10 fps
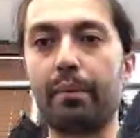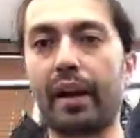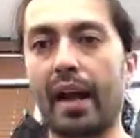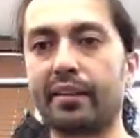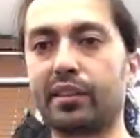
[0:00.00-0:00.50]

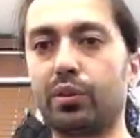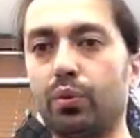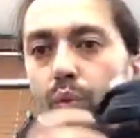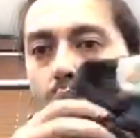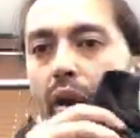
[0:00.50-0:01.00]
But as
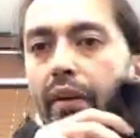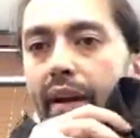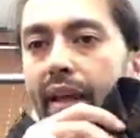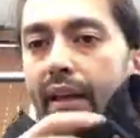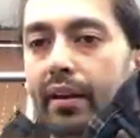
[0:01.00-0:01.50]
you wear
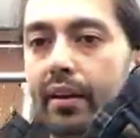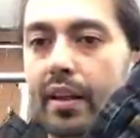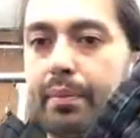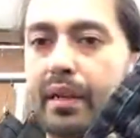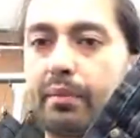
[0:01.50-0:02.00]
it in,
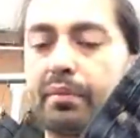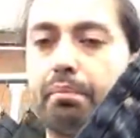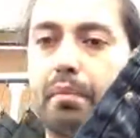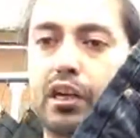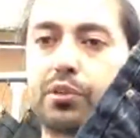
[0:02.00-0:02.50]
it becomes
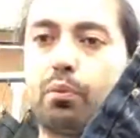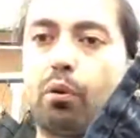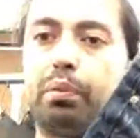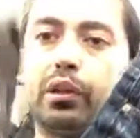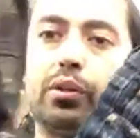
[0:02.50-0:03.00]
much more
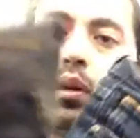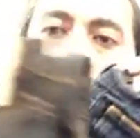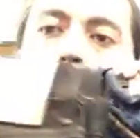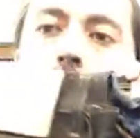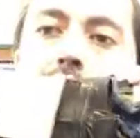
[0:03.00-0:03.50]
blue.
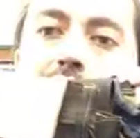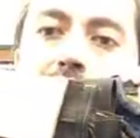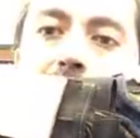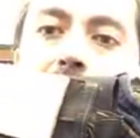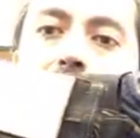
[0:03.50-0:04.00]
You can
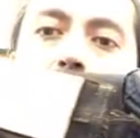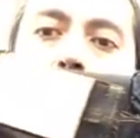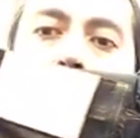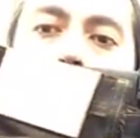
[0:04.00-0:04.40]
see that, much